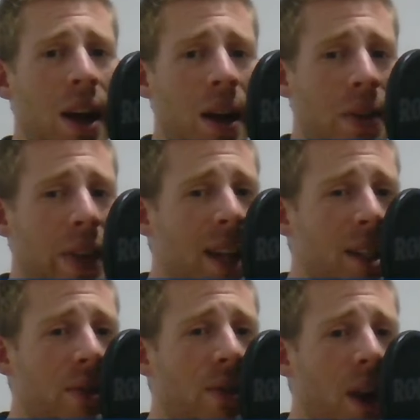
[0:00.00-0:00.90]
There
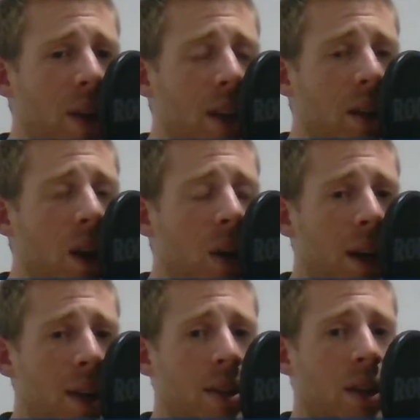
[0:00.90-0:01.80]
That's very
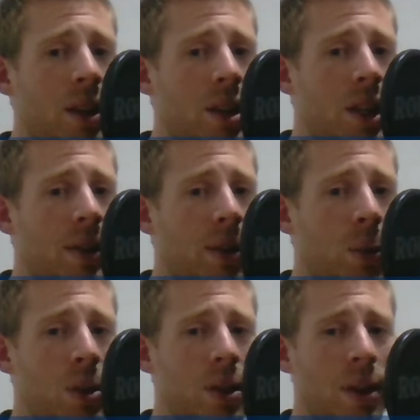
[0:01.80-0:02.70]
curious, she
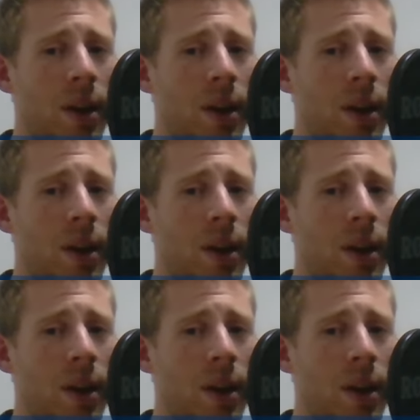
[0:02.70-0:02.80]
thought.